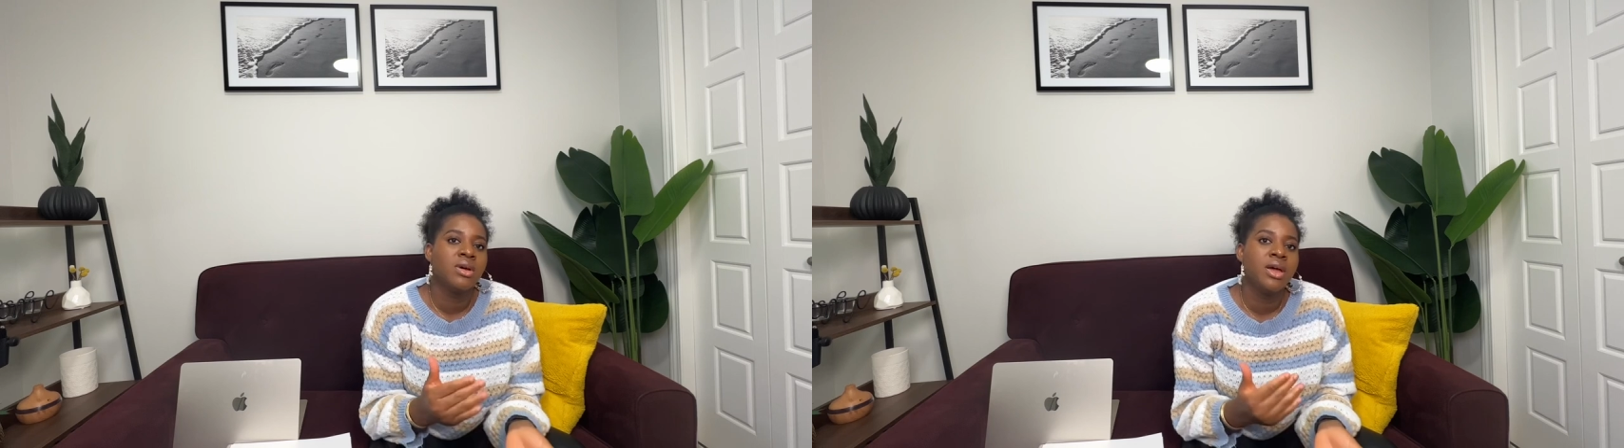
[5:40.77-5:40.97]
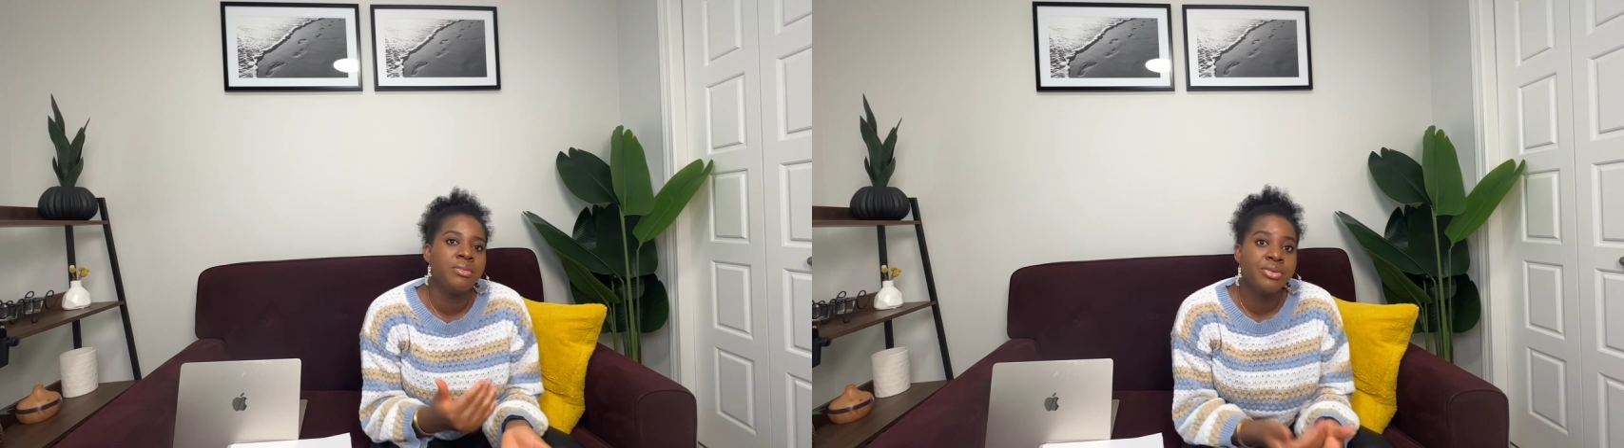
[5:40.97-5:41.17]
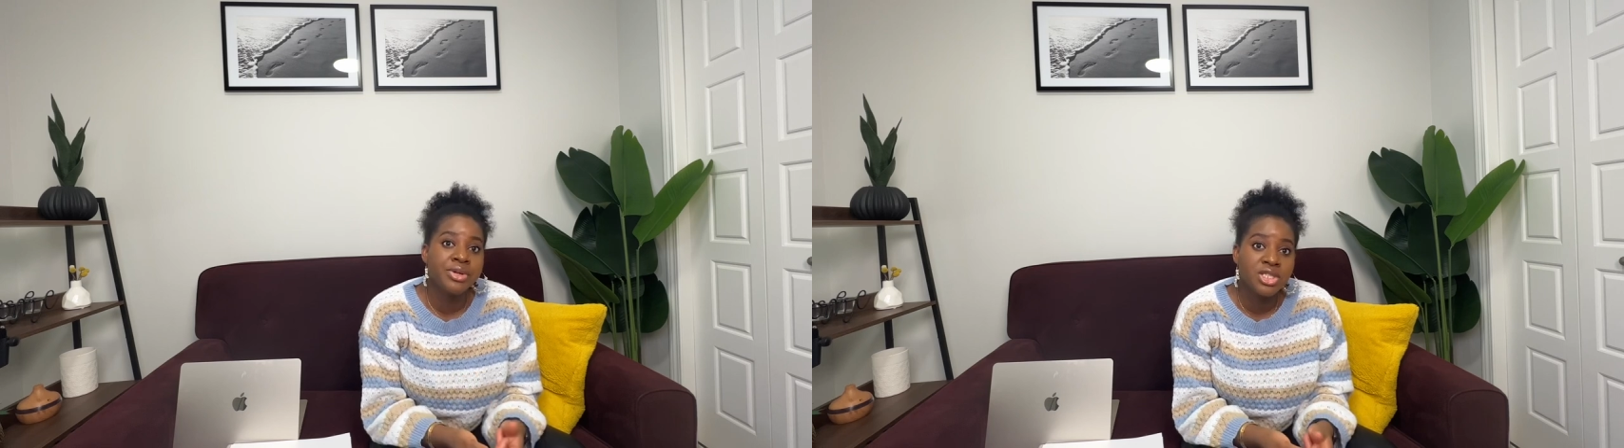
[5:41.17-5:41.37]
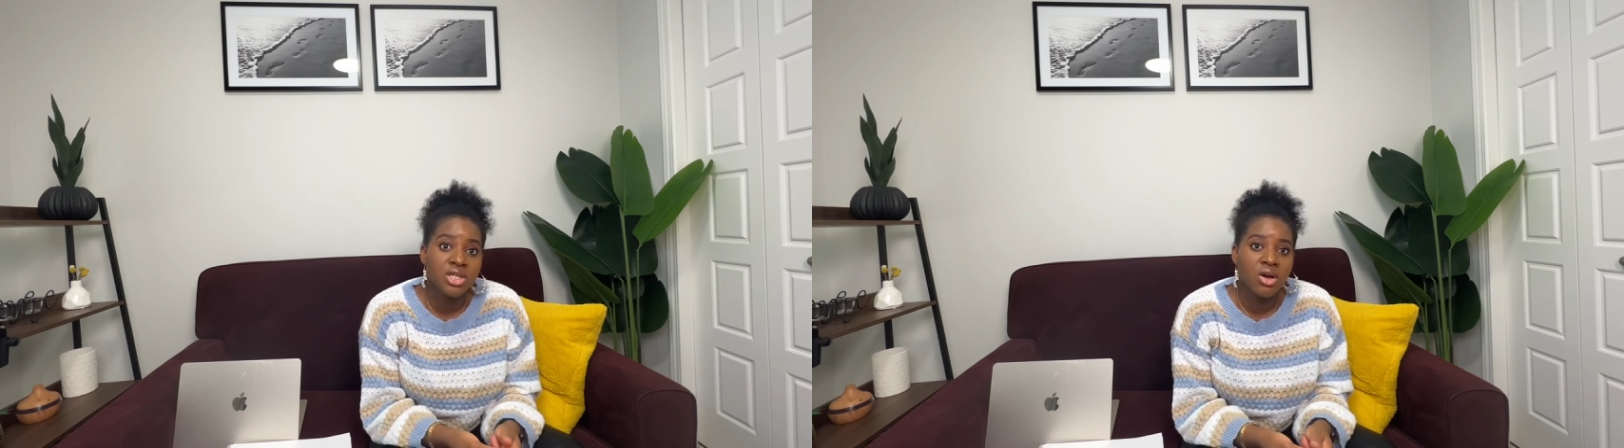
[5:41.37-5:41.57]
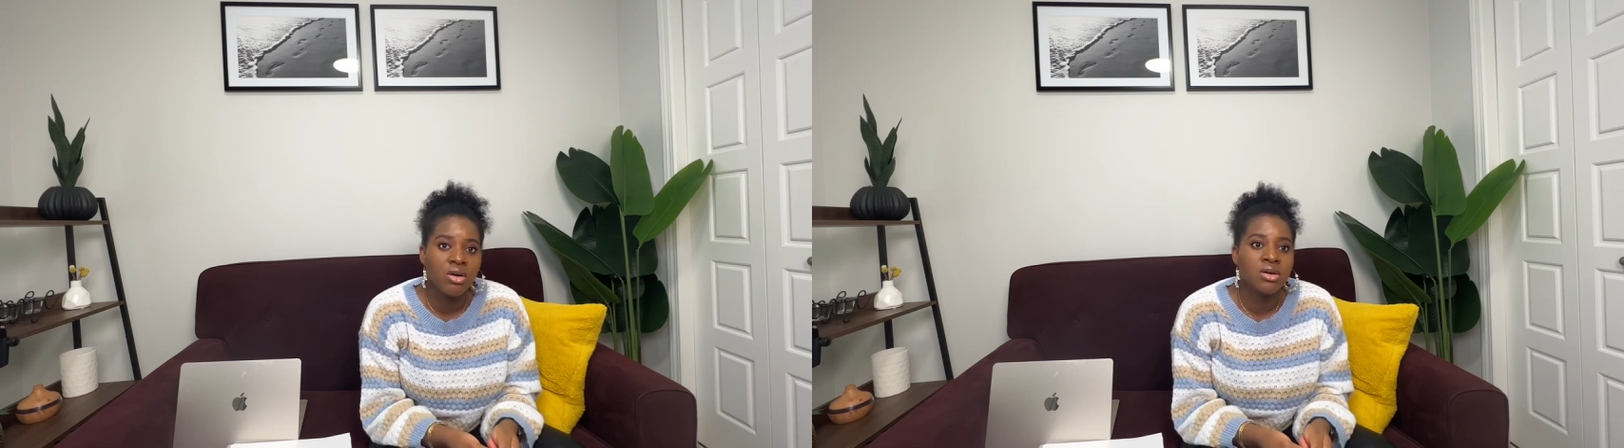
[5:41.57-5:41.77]
a
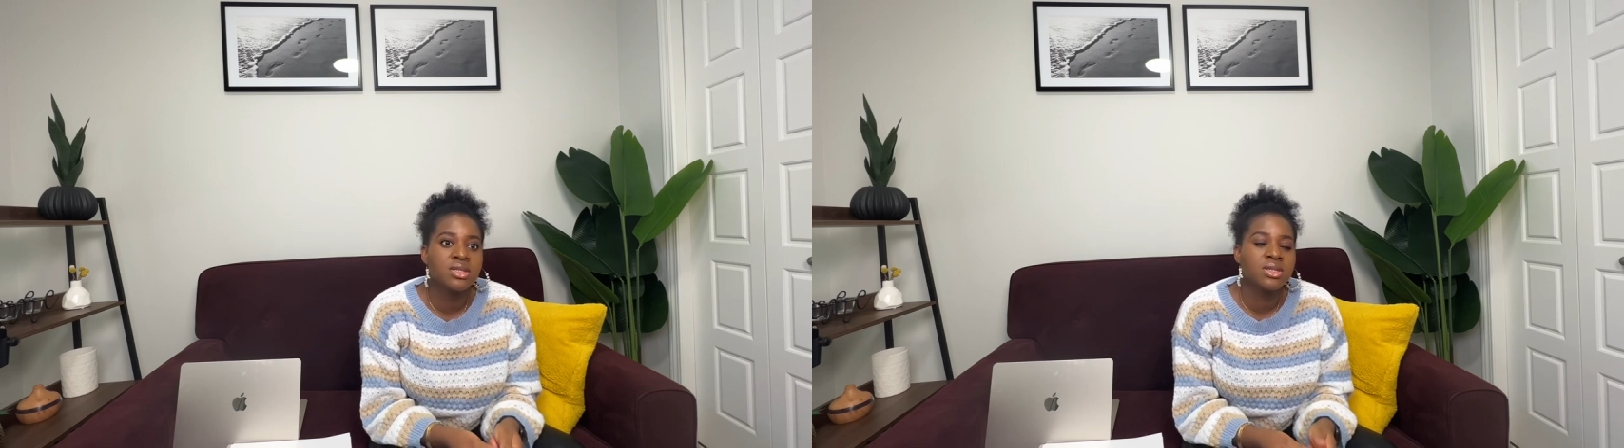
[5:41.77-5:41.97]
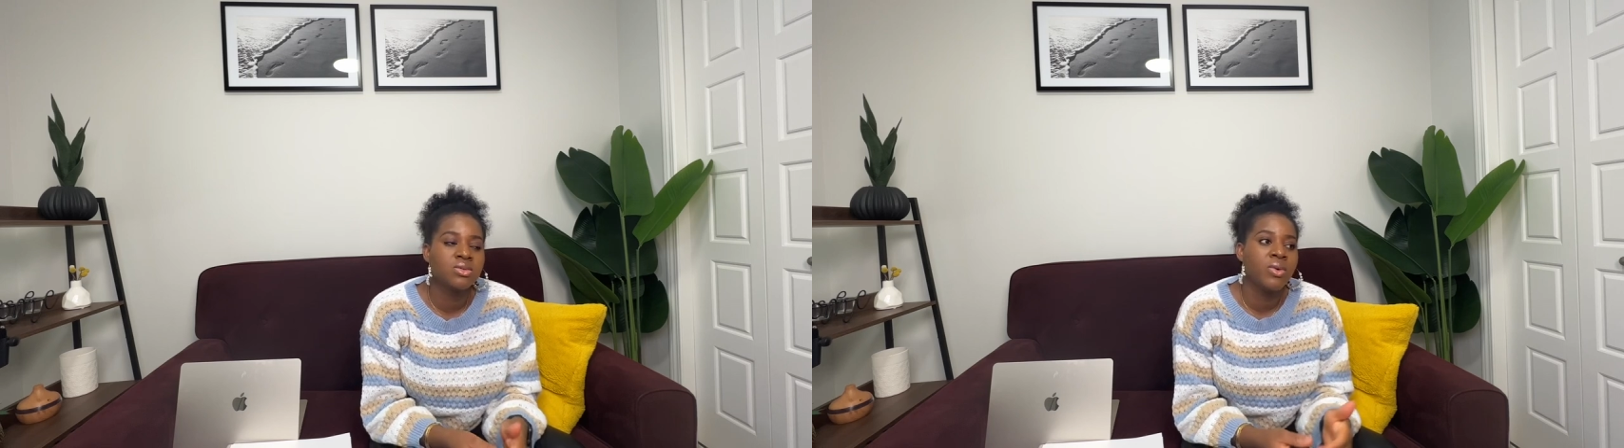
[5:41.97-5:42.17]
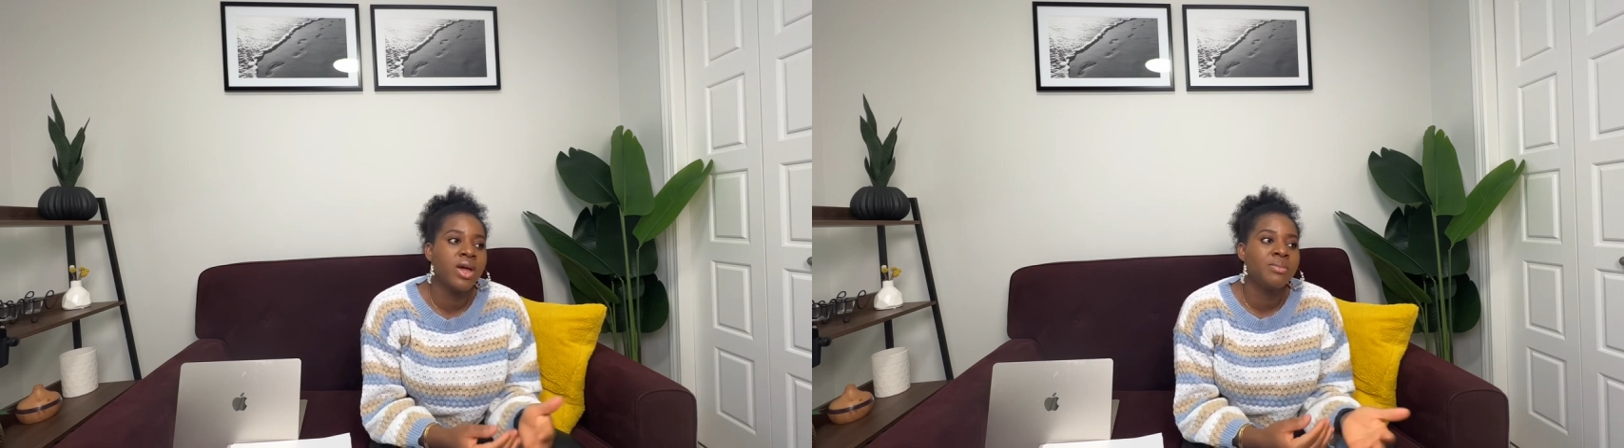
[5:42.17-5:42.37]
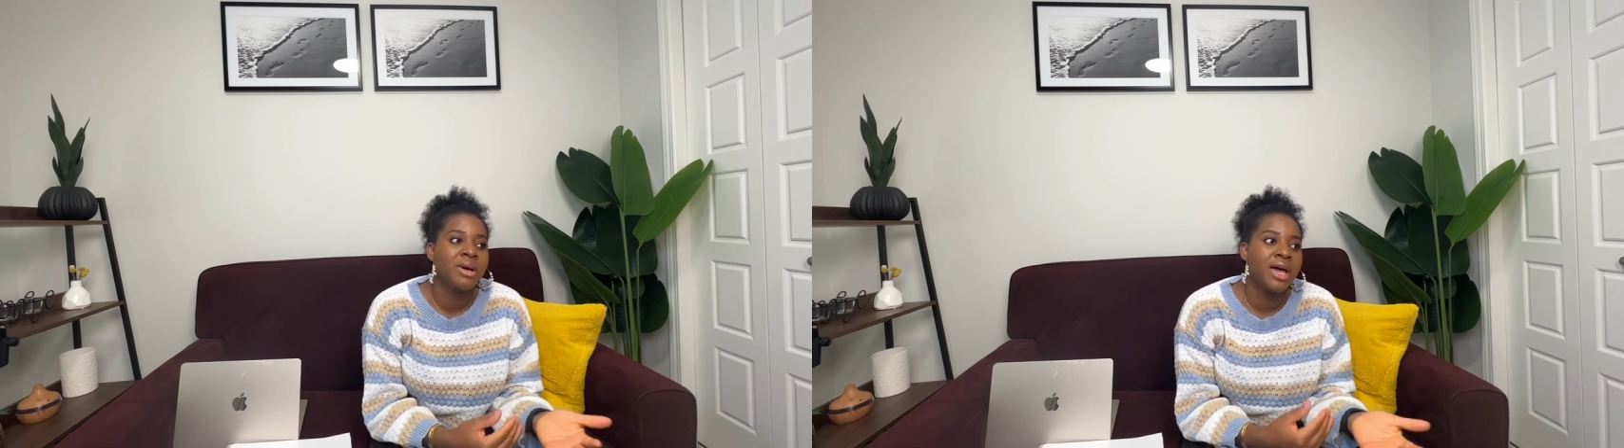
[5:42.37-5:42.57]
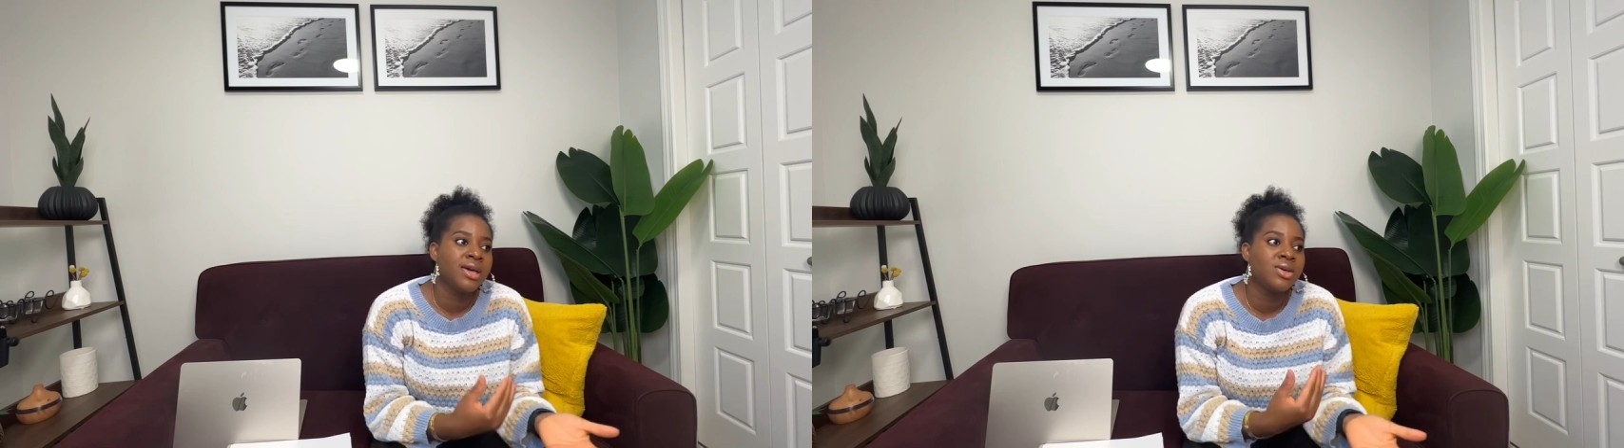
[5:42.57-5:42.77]
bridging course whereby